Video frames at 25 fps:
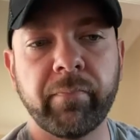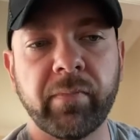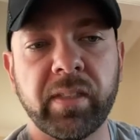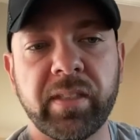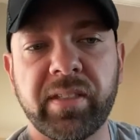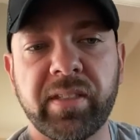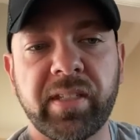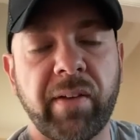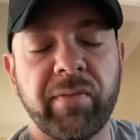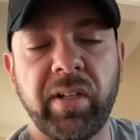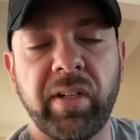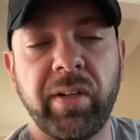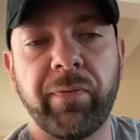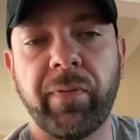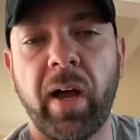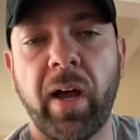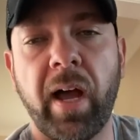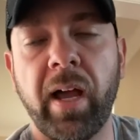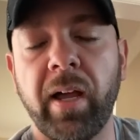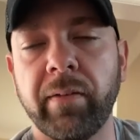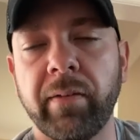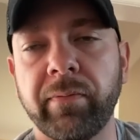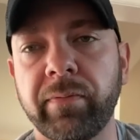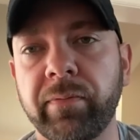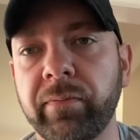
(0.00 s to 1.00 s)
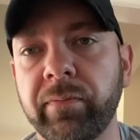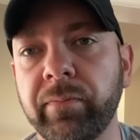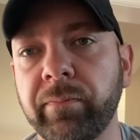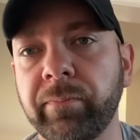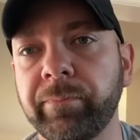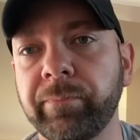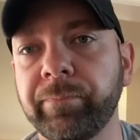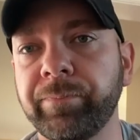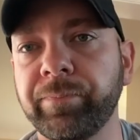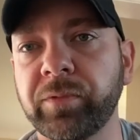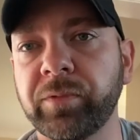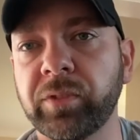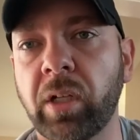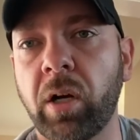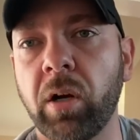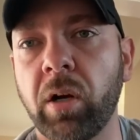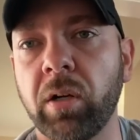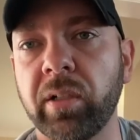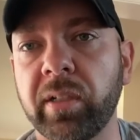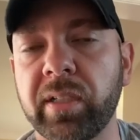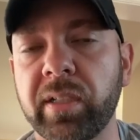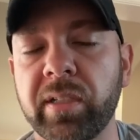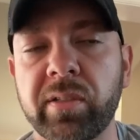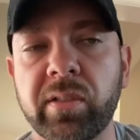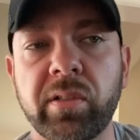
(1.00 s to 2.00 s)
75
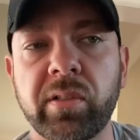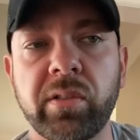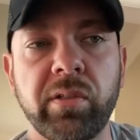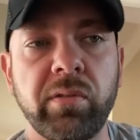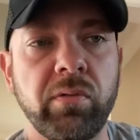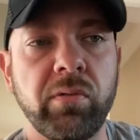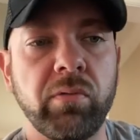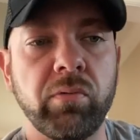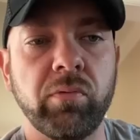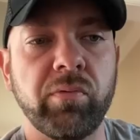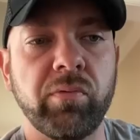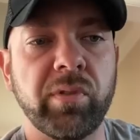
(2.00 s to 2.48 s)
hardness to